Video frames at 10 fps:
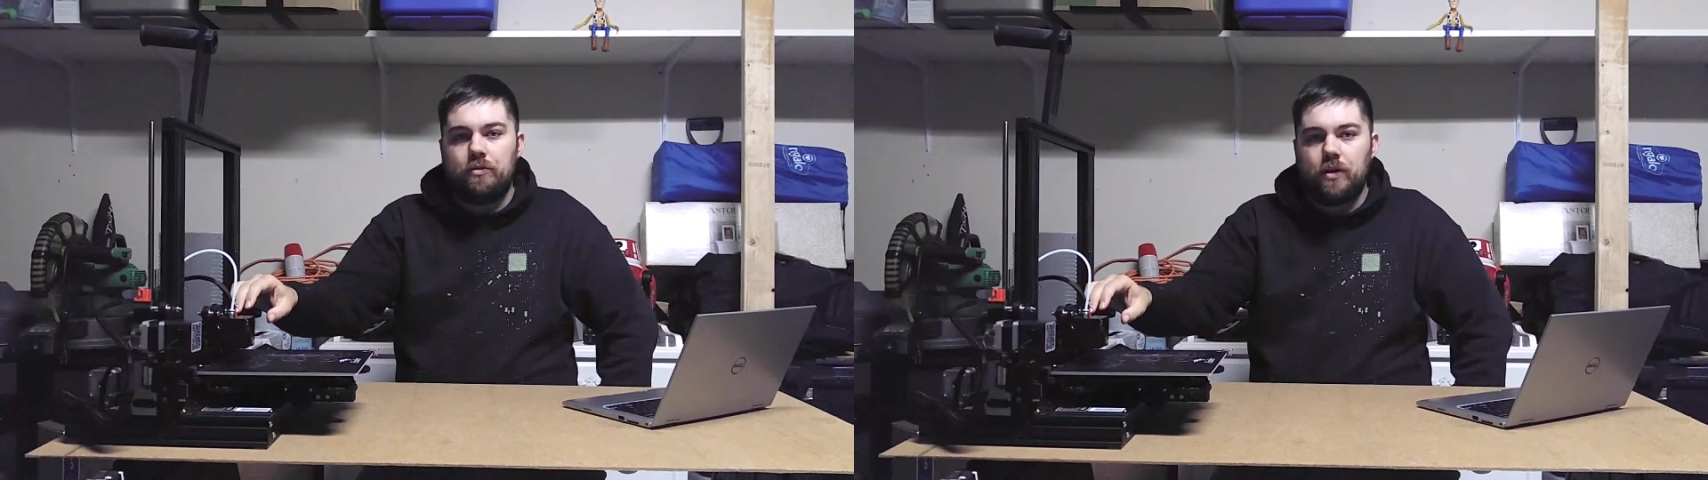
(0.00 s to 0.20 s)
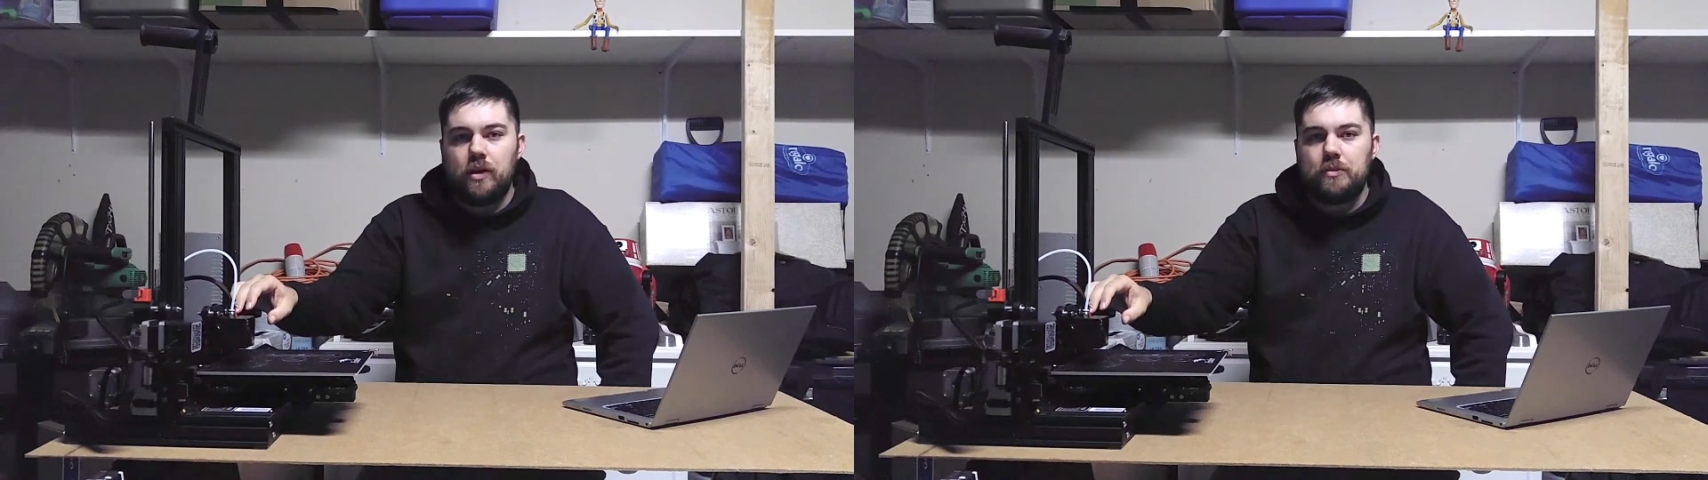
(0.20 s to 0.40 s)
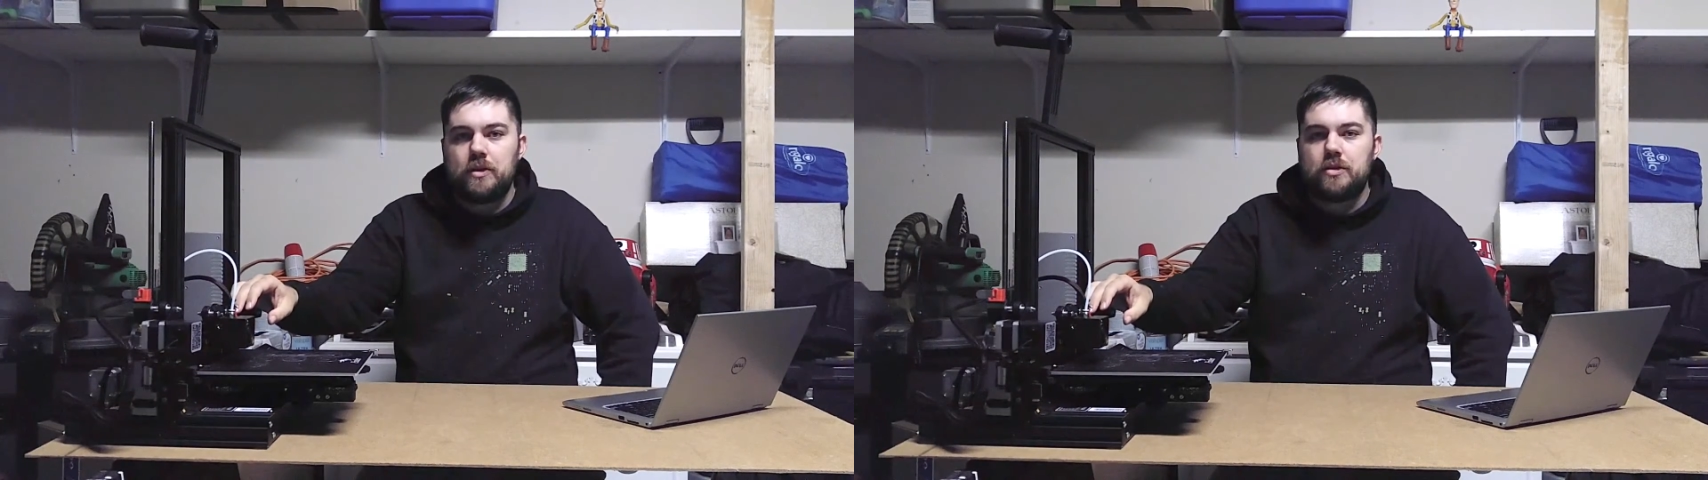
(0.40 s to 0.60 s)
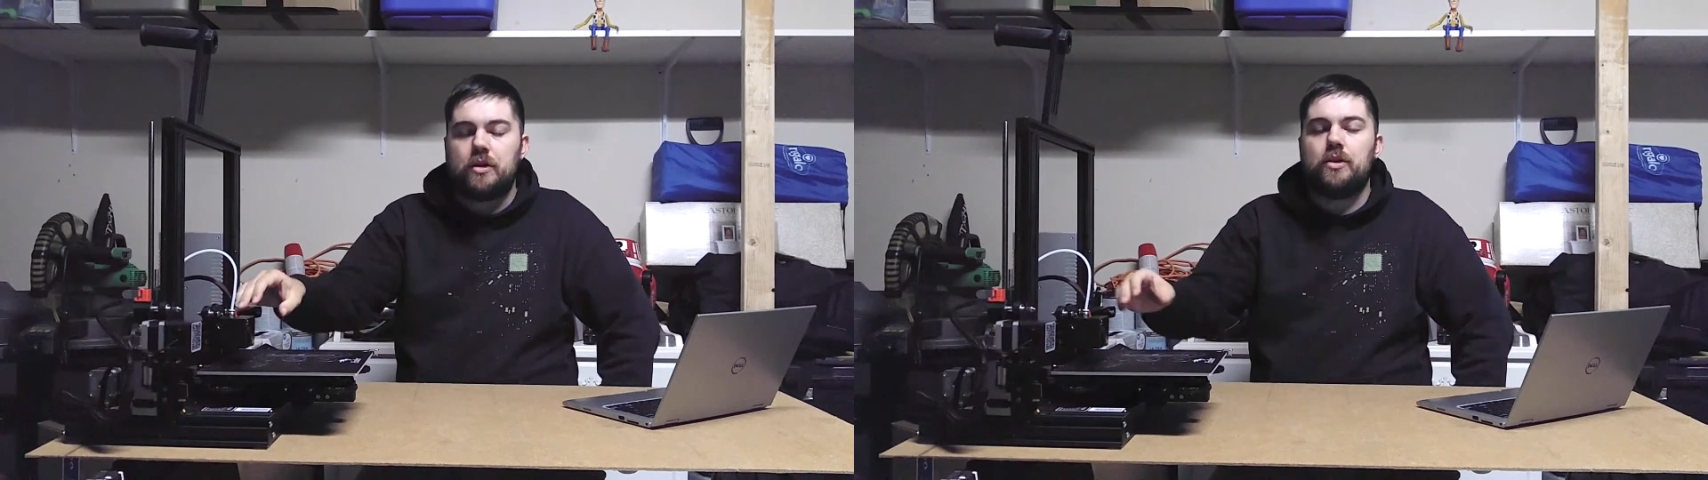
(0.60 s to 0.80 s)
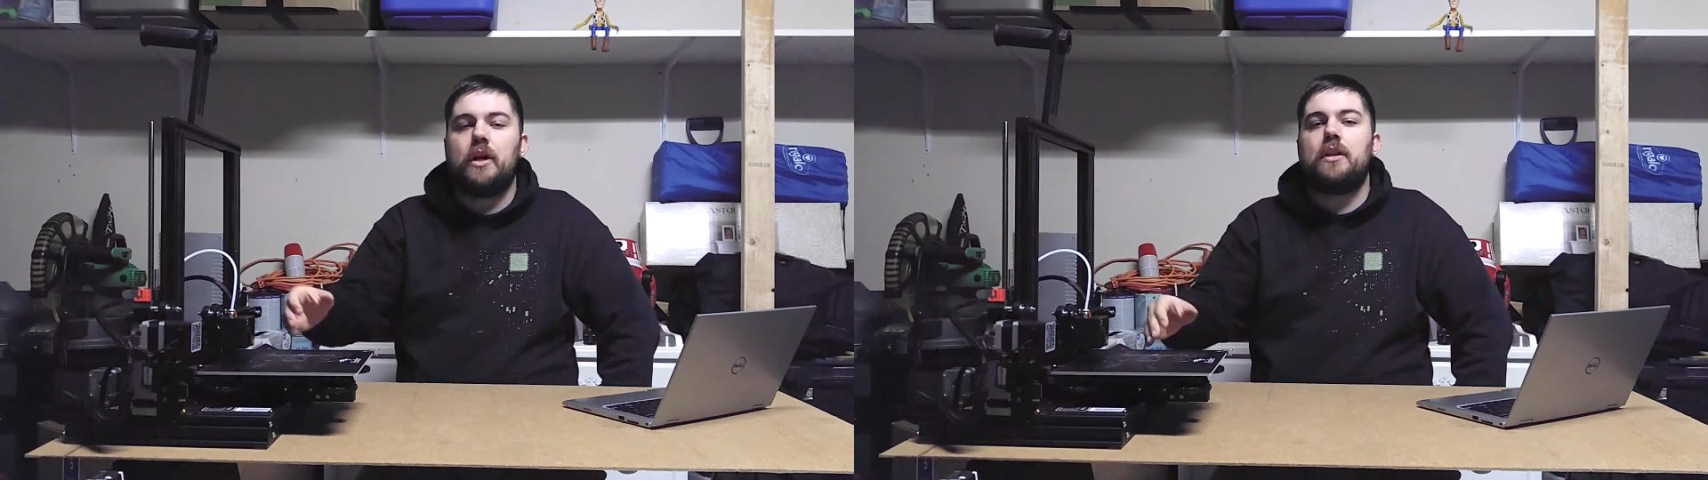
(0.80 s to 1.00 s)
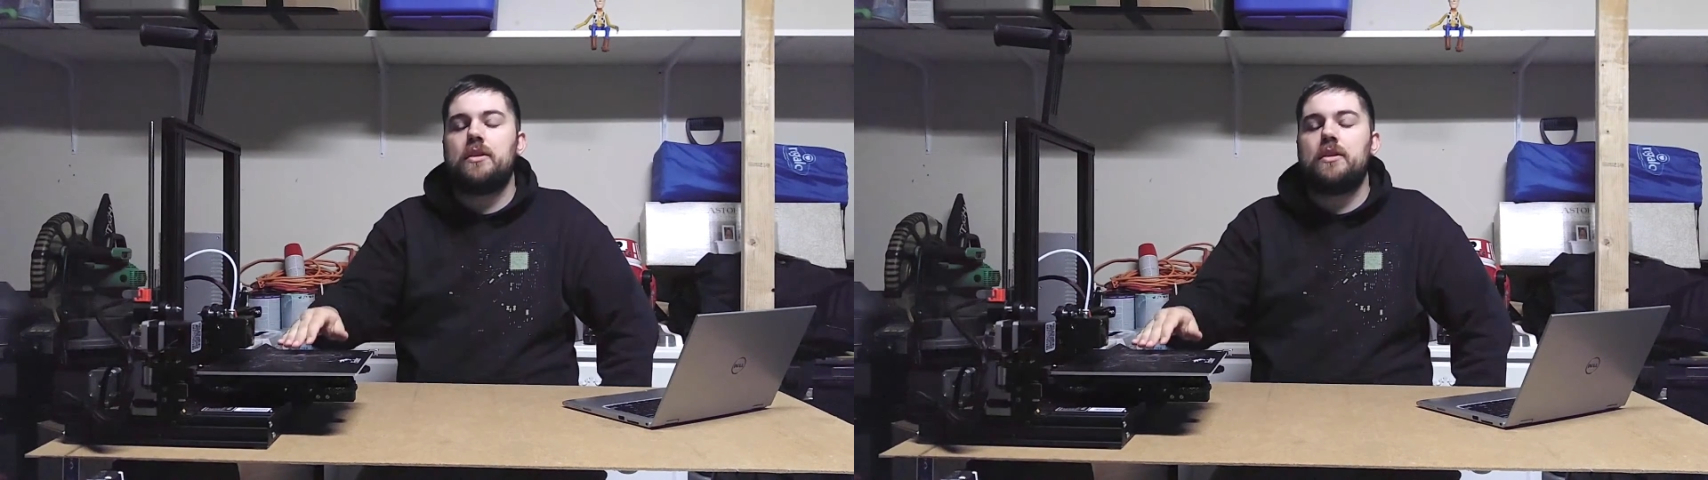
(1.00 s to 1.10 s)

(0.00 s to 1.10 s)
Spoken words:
filament to create